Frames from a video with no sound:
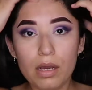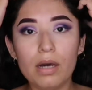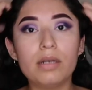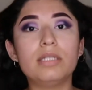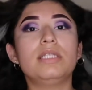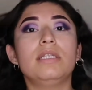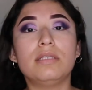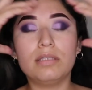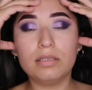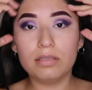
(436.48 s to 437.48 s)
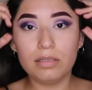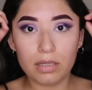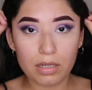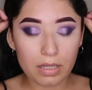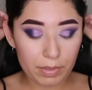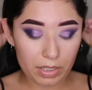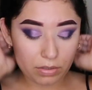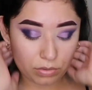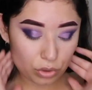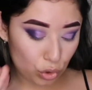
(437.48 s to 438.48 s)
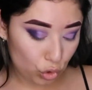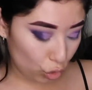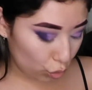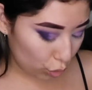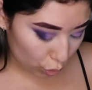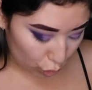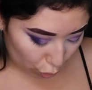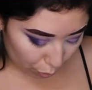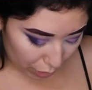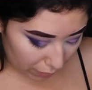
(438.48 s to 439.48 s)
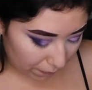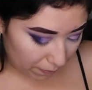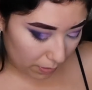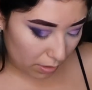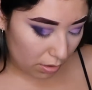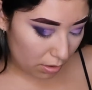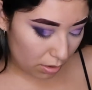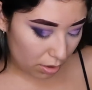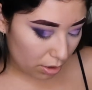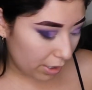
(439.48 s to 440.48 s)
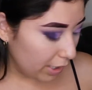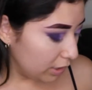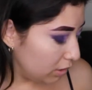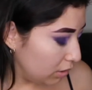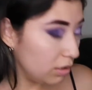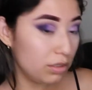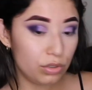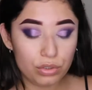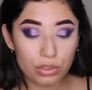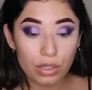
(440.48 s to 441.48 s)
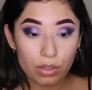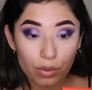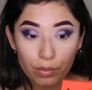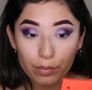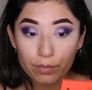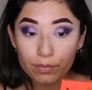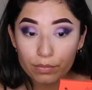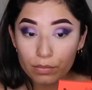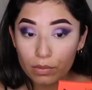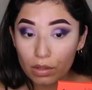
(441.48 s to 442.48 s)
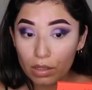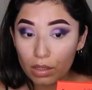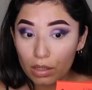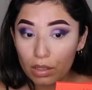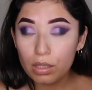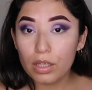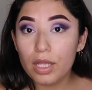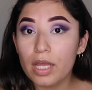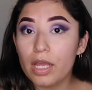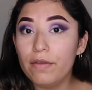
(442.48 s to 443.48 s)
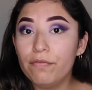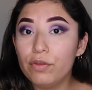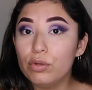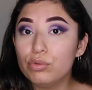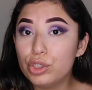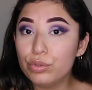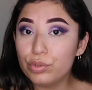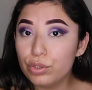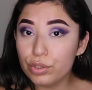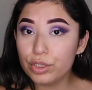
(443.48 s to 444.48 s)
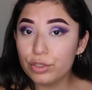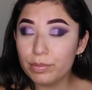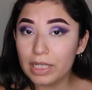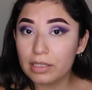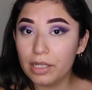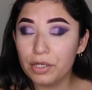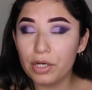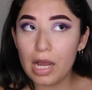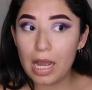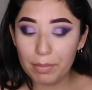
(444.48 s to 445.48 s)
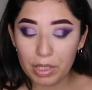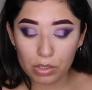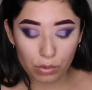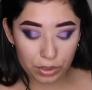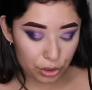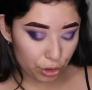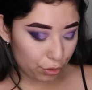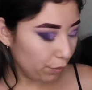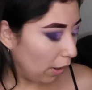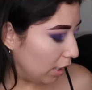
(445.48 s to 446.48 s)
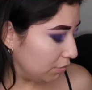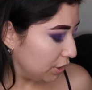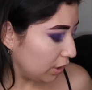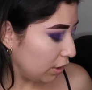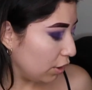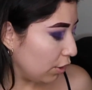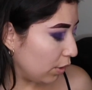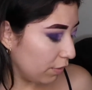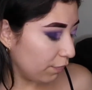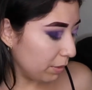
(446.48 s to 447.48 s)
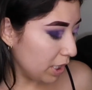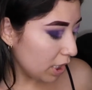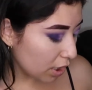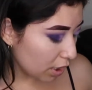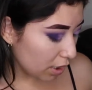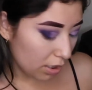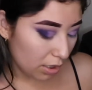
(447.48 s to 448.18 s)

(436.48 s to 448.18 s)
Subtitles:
Honestly, this is coming out so pretty. All right, so if you choose to, you could do black liner. I'm not going to. I'm just gonna go on from here.